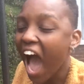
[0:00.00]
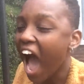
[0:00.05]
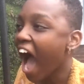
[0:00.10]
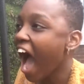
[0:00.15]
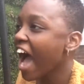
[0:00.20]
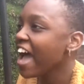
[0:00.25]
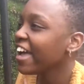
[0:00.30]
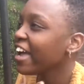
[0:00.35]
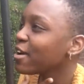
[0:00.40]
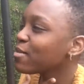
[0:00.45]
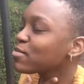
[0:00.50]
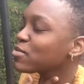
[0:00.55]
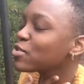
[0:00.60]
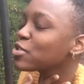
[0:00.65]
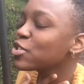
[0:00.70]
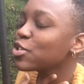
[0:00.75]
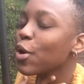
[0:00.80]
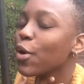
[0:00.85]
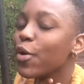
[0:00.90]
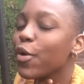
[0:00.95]
I am
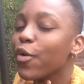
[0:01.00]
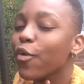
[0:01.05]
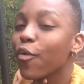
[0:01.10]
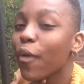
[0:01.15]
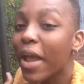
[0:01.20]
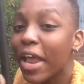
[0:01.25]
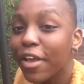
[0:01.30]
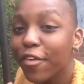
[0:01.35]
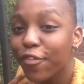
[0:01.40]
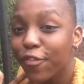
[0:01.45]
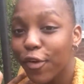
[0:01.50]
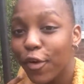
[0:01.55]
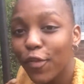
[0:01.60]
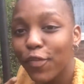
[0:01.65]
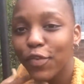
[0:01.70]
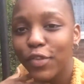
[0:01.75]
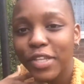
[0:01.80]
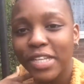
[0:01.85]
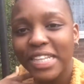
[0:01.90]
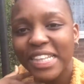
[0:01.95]
so grateful
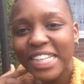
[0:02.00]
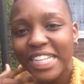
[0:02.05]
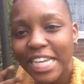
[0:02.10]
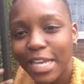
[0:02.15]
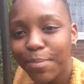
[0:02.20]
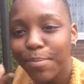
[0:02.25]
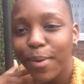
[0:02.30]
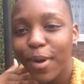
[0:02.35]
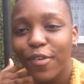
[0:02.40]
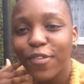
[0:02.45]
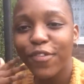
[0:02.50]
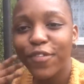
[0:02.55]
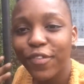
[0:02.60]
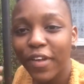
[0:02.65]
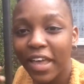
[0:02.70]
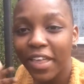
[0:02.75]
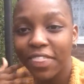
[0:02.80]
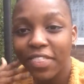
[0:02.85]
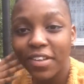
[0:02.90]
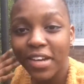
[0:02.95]
for the leap of
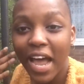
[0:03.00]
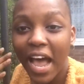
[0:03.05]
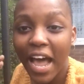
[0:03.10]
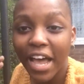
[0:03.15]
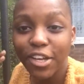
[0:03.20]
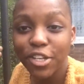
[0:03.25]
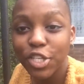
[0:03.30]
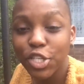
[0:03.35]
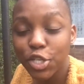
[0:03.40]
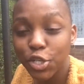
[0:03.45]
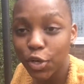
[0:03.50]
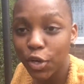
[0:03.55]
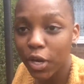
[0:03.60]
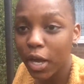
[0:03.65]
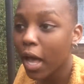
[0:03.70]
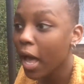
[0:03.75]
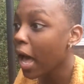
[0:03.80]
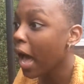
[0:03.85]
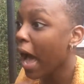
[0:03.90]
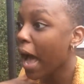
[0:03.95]
faith that I took.
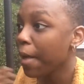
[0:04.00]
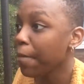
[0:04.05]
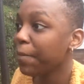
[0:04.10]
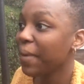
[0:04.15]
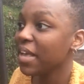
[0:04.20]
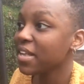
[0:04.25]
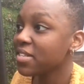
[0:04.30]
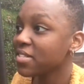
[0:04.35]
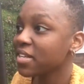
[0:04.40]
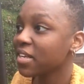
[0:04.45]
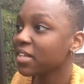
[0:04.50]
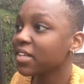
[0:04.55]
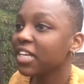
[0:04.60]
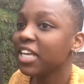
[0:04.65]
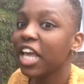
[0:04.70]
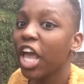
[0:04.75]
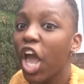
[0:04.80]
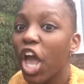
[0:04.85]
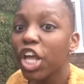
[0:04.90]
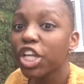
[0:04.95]
I
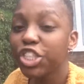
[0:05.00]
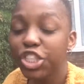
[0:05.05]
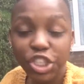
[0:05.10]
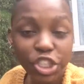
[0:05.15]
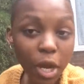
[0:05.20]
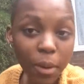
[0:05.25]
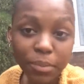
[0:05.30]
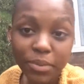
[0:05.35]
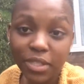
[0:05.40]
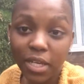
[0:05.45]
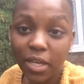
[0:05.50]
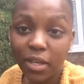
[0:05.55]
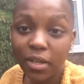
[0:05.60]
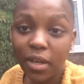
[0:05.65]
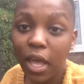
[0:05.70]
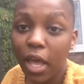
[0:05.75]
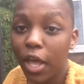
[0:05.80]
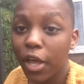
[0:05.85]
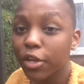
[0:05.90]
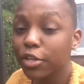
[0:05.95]
basically jumped
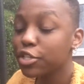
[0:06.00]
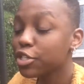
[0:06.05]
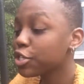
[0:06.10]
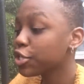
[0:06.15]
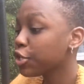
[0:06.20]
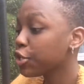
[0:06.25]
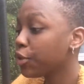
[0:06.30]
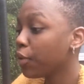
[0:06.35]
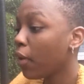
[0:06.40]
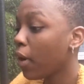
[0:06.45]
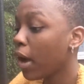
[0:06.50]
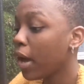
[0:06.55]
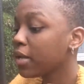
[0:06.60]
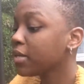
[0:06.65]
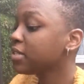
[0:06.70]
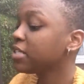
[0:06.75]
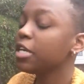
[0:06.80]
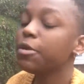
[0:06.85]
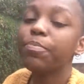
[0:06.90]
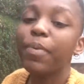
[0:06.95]
into a
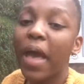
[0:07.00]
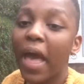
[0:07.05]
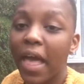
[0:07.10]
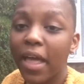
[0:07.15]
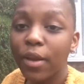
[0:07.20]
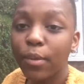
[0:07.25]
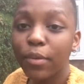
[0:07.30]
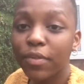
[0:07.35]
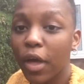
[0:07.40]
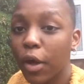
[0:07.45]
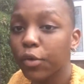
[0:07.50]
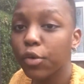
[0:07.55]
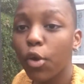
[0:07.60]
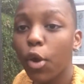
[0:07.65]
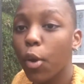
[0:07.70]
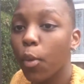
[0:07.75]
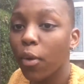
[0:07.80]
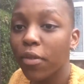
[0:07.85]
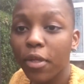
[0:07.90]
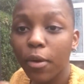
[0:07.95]
deep end without
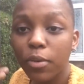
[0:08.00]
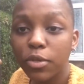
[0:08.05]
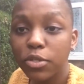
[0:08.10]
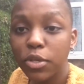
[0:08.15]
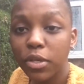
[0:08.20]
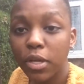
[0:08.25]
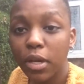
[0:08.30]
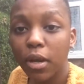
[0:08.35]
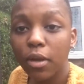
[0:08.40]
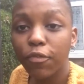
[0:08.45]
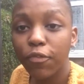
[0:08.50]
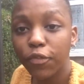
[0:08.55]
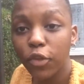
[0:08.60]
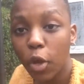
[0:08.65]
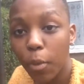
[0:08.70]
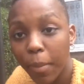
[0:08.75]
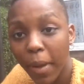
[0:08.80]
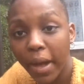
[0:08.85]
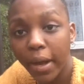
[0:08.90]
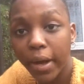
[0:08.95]
knowing whether I was going to
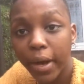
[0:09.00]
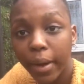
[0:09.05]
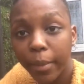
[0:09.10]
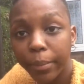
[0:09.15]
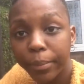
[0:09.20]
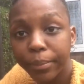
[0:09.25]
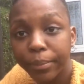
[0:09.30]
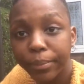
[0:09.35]
float back up.